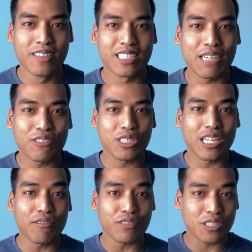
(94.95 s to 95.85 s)
Save
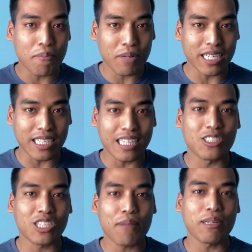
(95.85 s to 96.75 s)
yourself some money
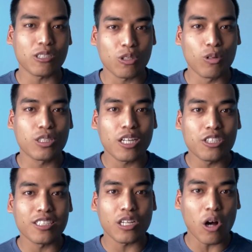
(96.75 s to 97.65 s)
and shop at stores
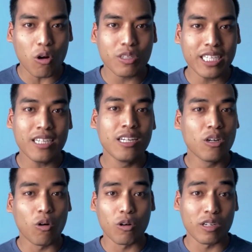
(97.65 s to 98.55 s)
such as Aldi
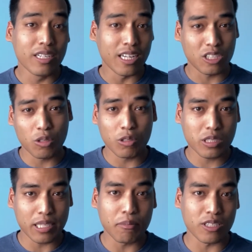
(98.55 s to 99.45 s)
or a store
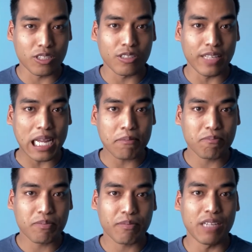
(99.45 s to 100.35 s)
similar to that.
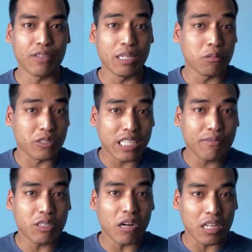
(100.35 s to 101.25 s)
It will
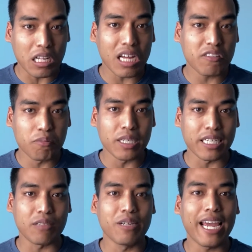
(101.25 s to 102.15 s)
save you a lot of
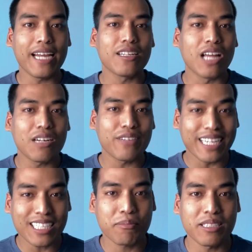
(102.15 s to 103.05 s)
money. We ate a lot of
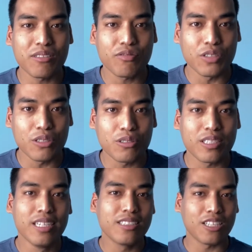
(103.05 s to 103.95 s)
inexpensive
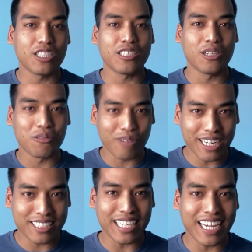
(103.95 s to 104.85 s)
foods such as
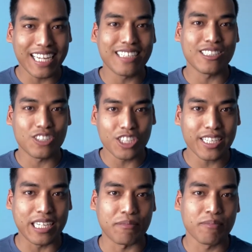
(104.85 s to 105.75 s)
rice and
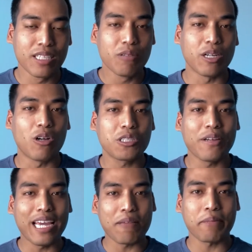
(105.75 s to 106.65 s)
chicken. We
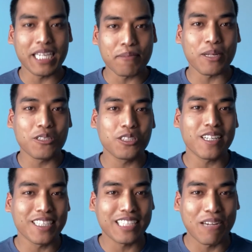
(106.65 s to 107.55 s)
also ate peanut butter and
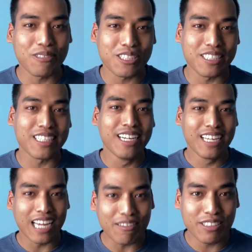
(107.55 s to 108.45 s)
jelly sandwiches
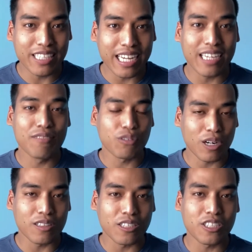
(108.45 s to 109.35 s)
every day
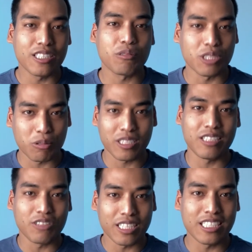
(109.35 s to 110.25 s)
for our lunches, which we
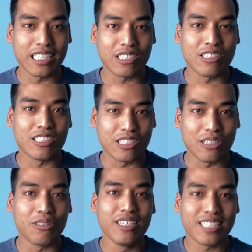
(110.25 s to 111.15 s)
still continue to
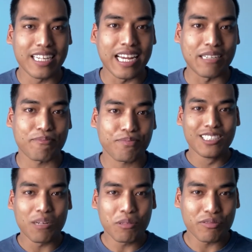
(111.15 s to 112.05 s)
do today.
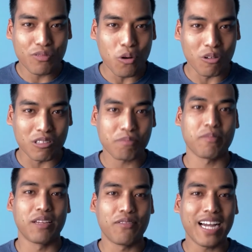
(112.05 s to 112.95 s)
Number four,
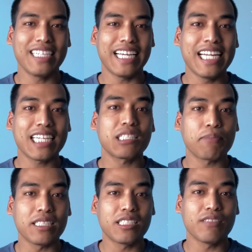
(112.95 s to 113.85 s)
find
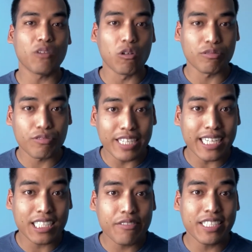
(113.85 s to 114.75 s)
inexpensive or free
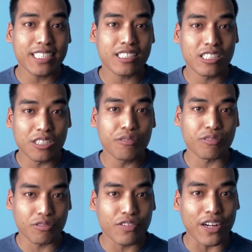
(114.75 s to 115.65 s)
activities to do
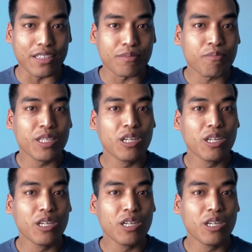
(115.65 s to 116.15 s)
for fun.